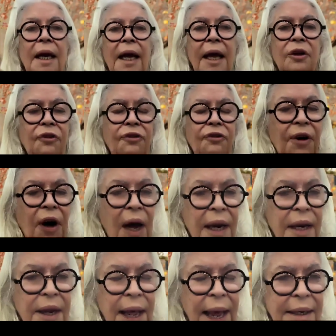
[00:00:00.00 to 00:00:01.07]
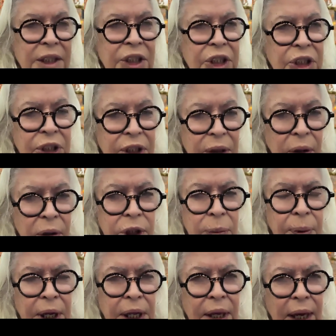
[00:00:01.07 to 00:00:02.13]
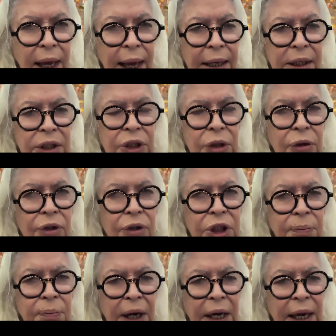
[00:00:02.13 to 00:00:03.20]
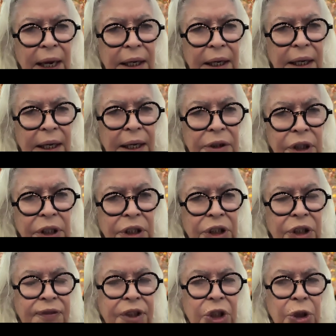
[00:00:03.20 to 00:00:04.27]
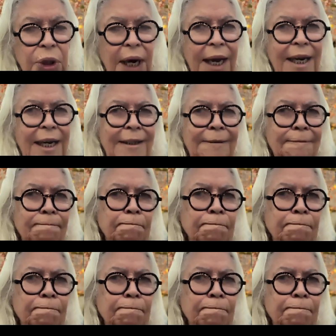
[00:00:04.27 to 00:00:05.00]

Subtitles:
And you find that still to be the case across many areas of Australia.